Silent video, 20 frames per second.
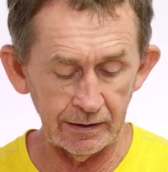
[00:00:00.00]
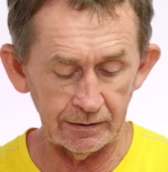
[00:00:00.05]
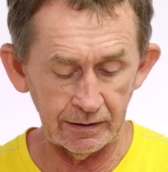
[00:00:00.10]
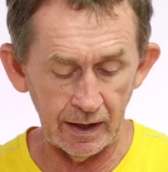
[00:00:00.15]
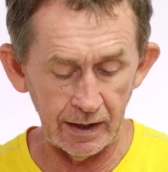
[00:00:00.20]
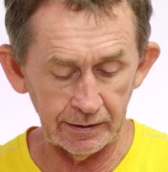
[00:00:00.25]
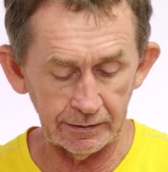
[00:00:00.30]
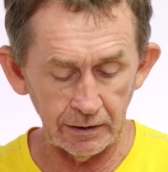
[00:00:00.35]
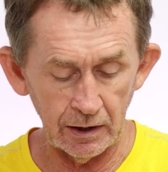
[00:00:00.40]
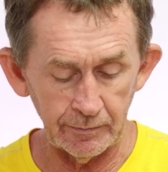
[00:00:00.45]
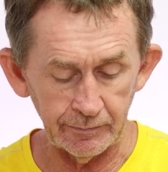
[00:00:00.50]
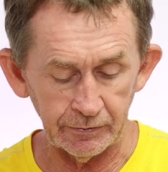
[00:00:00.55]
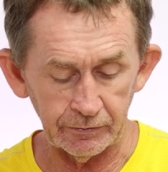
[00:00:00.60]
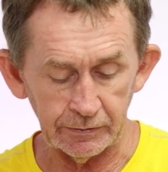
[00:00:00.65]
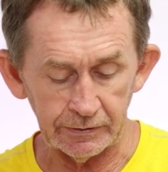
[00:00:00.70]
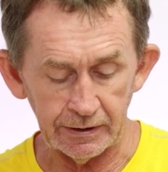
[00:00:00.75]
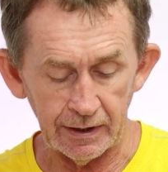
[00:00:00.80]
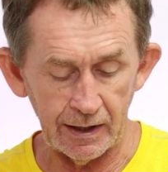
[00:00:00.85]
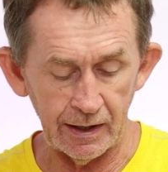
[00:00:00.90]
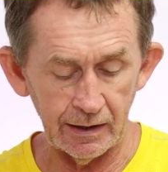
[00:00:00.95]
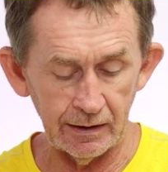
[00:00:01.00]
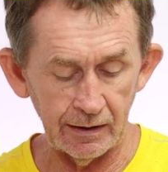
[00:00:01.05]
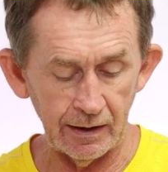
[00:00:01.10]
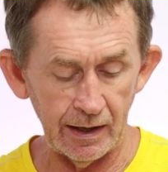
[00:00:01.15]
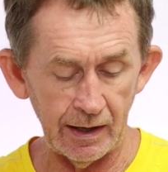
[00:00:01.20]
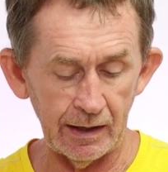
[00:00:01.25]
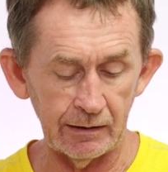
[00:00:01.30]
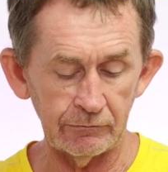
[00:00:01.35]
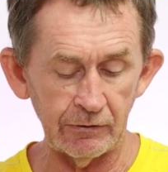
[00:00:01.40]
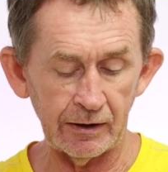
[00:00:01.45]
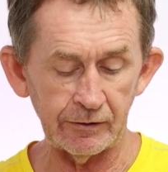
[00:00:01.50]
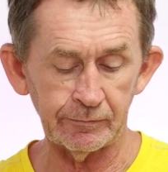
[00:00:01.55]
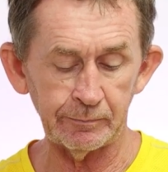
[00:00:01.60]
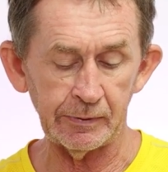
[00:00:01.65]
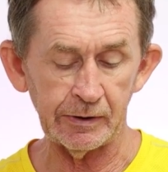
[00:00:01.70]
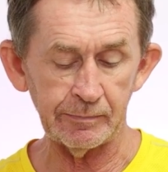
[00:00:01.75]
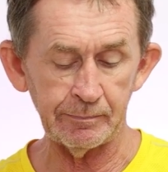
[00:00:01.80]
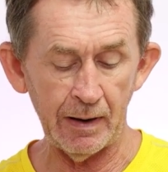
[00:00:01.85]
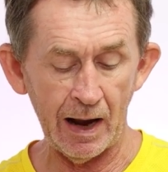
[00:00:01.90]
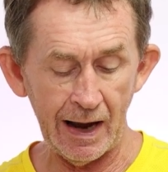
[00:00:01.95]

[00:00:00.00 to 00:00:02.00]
It, it comes with the uh, Raspberry